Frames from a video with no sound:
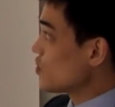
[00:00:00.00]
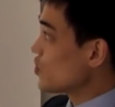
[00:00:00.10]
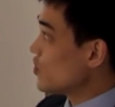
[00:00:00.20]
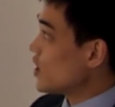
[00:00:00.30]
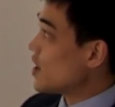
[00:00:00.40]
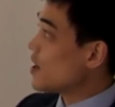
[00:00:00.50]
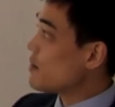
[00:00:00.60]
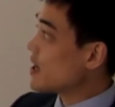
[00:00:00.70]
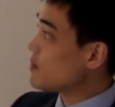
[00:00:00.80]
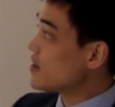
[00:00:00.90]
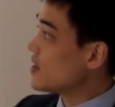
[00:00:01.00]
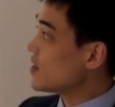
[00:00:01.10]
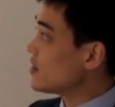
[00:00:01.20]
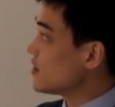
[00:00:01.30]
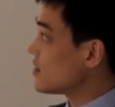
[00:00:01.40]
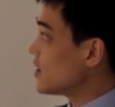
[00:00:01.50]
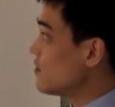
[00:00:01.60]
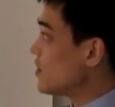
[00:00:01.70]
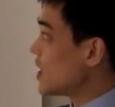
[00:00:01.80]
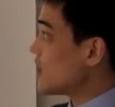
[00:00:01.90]
So the passband signal is
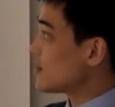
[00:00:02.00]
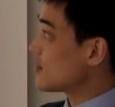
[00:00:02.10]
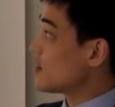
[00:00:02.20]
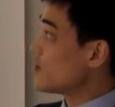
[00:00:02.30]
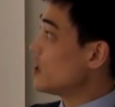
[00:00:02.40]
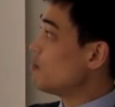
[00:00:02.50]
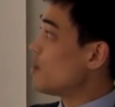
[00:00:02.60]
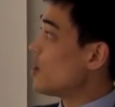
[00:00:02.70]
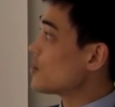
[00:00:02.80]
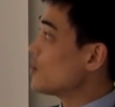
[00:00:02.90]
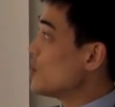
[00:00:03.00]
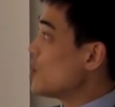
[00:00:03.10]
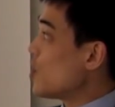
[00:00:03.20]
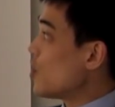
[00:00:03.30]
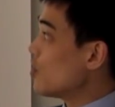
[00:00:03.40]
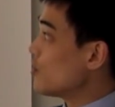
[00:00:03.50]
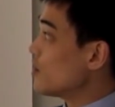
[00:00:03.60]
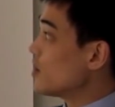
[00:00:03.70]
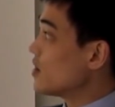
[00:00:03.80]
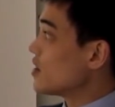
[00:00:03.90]
given as the real part
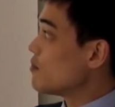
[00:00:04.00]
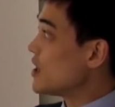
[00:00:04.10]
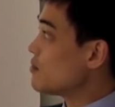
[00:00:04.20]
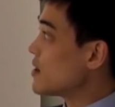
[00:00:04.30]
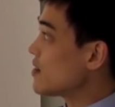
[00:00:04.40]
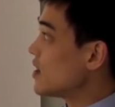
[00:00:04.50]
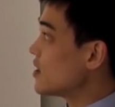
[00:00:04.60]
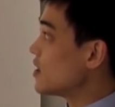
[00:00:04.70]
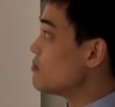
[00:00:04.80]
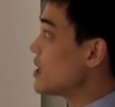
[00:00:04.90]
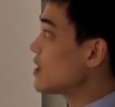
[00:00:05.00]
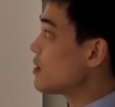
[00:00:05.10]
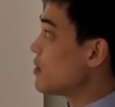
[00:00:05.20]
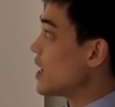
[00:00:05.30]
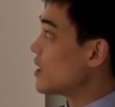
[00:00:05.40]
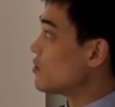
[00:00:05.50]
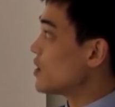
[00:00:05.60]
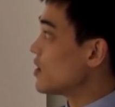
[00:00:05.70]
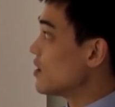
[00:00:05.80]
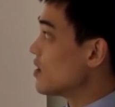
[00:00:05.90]
of the baseband signal multiplied
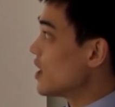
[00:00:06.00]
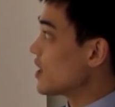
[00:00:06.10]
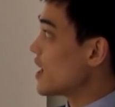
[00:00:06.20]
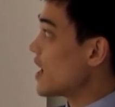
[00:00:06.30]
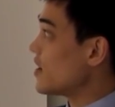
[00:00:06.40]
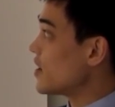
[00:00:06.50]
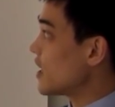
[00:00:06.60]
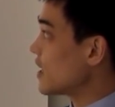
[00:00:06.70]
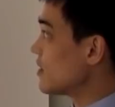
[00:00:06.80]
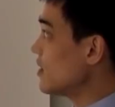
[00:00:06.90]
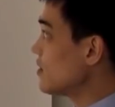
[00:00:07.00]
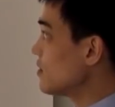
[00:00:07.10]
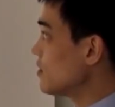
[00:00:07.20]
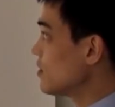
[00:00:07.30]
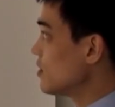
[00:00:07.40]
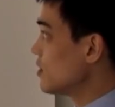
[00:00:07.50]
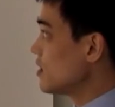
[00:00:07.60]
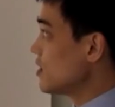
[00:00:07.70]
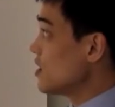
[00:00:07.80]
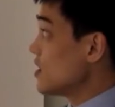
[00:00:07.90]
with a carrier like this.
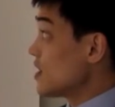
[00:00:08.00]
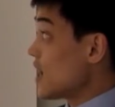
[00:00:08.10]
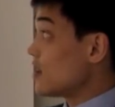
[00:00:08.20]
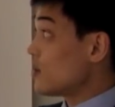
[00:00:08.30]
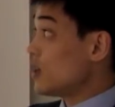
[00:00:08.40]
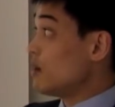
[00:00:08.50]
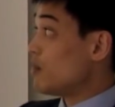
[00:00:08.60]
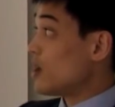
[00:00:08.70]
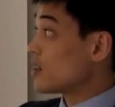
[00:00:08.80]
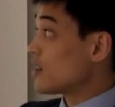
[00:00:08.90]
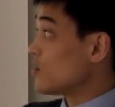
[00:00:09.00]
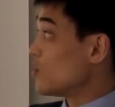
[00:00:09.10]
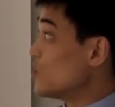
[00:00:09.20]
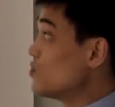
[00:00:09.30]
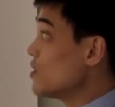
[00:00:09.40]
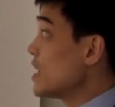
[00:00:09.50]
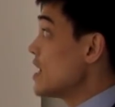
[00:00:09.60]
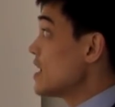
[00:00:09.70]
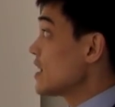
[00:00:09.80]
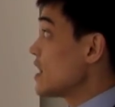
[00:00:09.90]
And the real part, as you know,
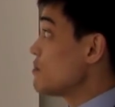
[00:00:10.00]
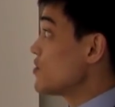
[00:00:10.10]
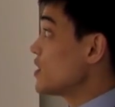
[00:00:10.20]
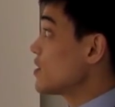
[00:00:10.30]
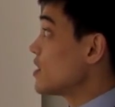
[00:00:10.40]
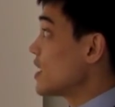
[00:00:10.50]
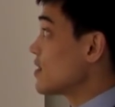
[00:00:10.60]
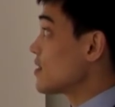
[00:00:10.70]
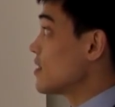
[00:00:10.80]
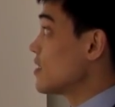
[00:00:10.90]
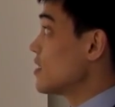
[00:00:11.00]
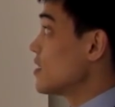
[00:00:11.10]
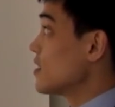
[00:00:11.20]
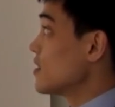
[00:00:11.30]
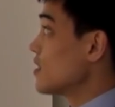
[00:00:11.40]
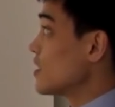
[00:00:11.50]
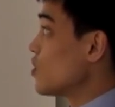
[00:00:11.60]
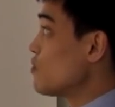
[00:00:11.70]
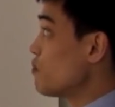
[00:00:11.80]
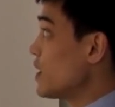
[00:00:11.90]
can be written as the
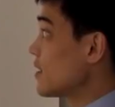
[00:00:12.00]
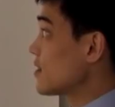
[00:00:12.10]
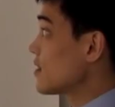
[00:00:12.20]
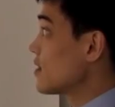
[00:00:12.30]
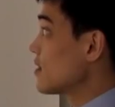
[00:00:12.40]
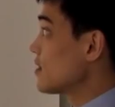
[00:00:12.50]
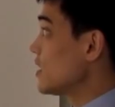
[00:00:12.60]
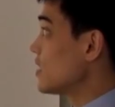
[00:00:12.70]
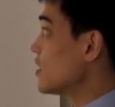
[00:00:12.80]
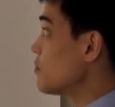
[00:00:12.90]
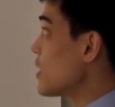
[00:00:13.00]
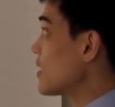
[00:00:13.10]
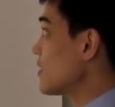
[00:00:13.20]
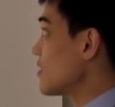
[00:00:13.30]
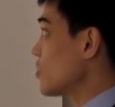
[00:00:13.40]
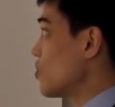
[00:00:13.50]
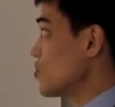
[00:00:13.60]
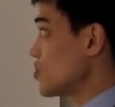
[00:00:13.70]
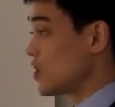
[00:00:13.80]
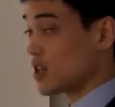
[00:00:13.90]
complex signal plus its
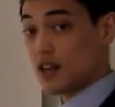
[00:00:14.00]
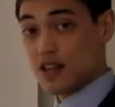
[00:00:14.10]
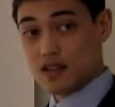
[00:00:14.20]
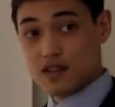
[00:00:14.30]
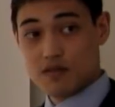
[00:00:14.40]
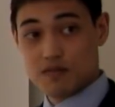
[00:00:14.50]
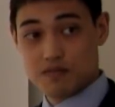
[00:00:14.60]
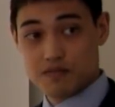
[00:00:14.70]
conjugate like this.